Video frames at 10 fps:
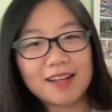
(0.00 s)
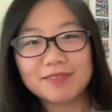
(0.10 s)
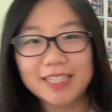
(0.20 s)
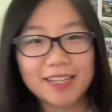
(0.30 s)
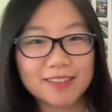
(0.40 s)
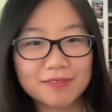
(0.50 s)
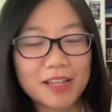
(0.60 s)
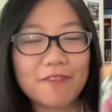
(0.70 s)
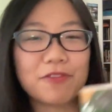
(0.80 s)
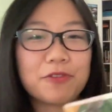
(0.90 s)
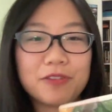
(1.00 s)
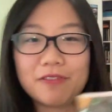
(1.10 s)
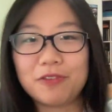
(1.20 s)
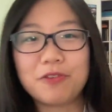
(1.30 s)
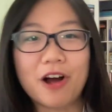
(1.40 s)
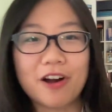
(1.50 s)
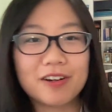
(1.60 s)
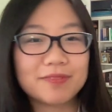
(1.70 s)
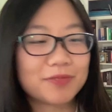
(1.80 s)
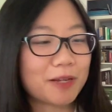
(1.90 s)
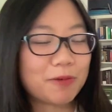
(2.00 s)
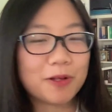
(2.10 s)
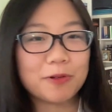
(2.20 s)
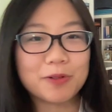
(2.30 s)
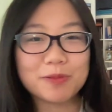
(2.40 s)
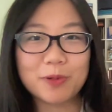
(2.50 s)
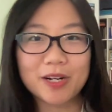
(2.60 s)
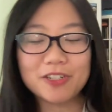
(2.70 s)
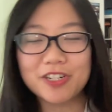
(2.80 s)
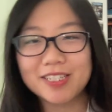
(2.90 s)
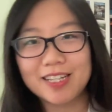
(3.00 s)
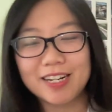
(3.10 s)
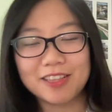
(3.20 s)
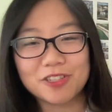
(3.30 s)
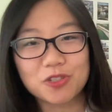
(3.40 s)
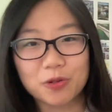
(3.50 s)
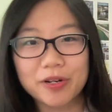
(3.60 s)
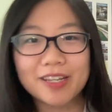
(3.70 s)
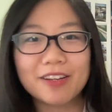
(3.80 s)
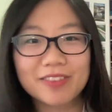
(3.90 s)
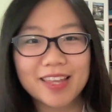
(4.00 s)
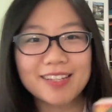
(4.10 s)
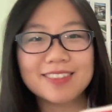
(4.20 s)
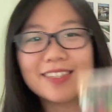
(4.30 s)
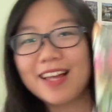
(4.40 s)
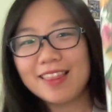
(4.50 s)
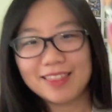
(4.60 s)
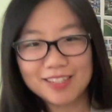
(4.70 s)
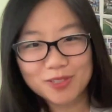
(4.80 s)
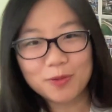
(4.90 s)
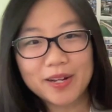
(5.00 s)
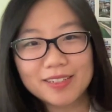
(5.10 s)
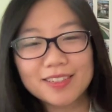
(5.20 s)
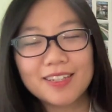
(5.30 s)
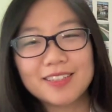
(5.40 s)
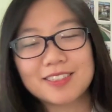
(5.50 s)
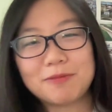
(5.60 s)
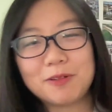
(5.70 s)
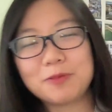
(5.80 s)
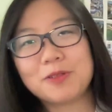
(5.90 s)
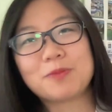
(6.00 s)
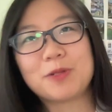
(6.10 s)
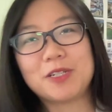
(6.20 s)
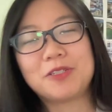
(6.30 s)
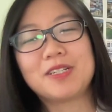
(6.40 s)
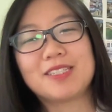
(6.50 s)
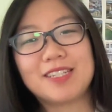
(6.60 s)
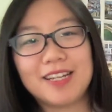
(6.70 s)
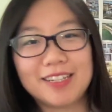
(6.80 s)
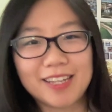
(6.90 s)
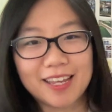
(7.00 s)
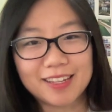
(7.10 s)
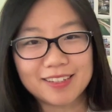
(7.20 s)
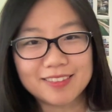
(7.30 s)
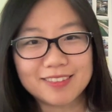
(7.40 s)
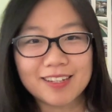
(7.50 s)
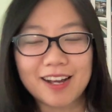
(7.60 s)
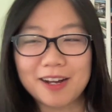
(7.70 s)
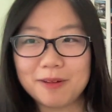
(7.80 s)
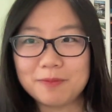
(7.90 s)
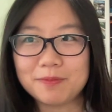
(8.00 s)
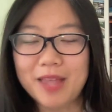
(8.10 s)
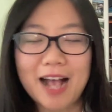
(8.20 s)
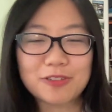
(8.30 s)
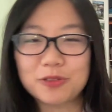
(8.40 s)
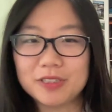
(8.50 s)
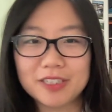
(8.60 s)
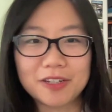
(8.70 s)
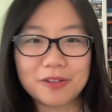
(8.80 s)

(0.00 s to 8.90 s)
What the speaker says: take, if you are someone who is more interested in the story of things, this one. Someone who is more interested in actual,